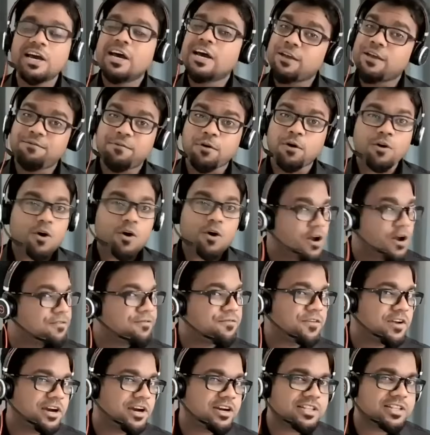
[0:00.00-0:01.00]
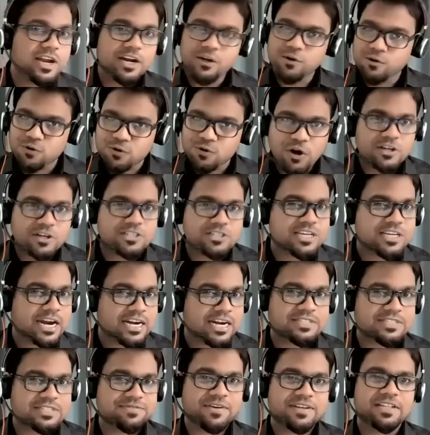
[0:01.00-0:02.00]
If you're confident that you do not
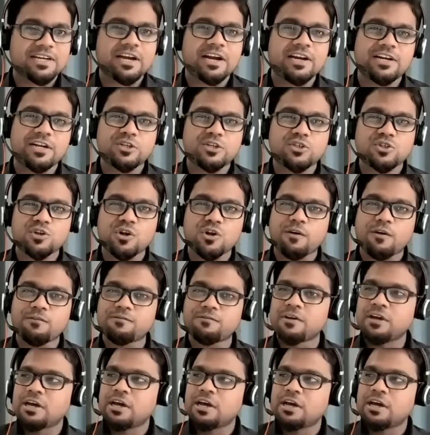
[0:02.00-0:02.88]
satisfy the condition of